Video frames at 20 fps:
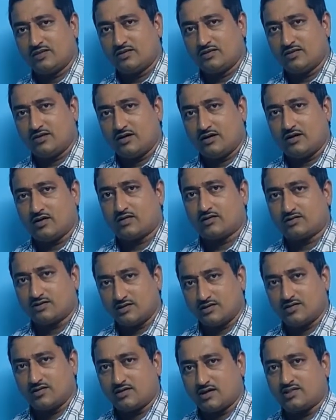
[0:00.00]
or the
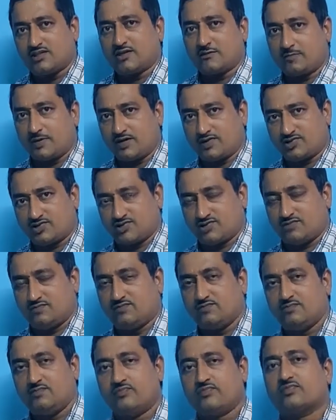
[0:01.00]
other
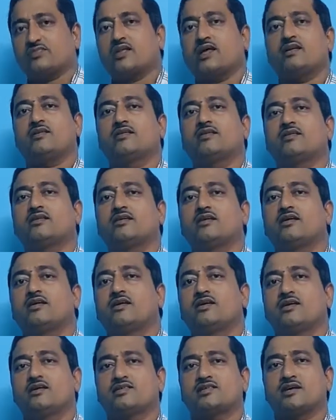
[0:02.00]
person, then
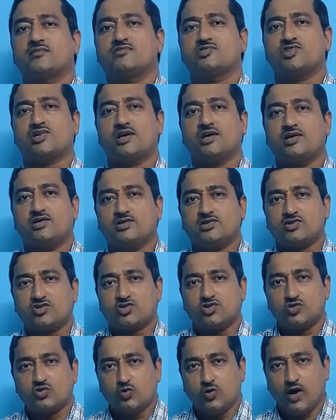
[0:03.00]
some changes
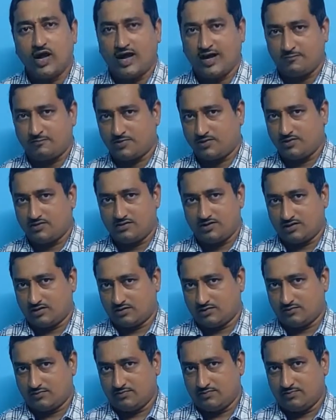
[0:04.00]
do happen there.
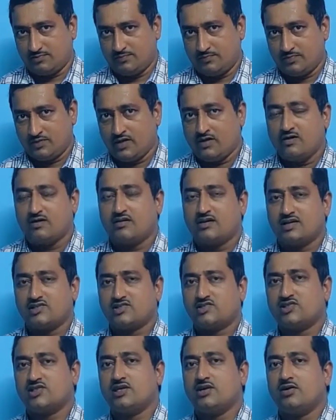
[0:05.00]
Let's
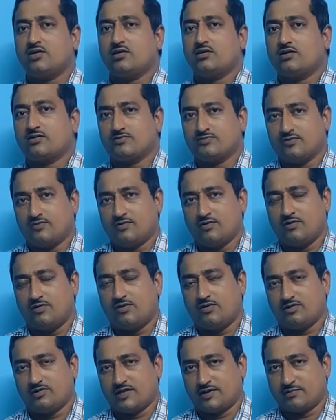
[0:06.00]
see all
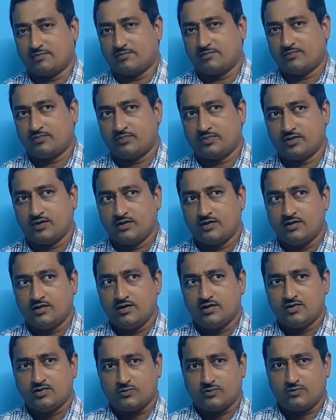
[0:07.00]
them.
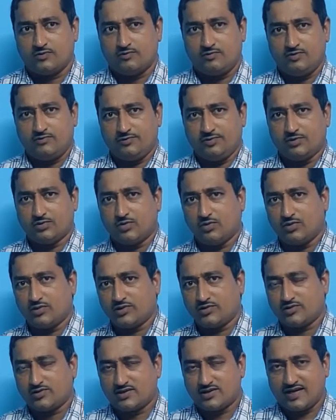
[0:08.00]
So before going to
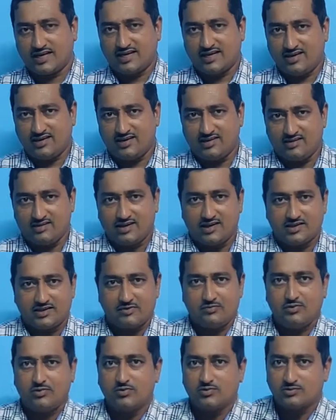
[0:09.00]
that again, I give
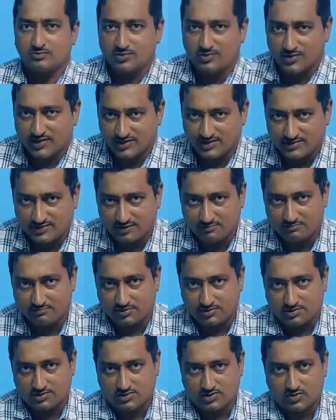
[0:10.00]
you one more
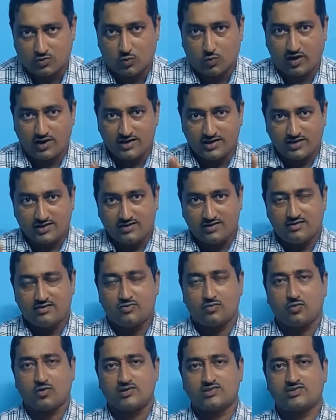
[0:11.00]
examples. Why?
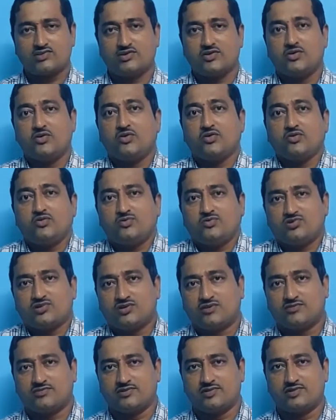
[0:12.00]
What's the use
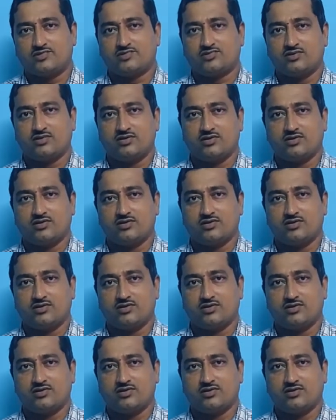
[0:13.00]
of this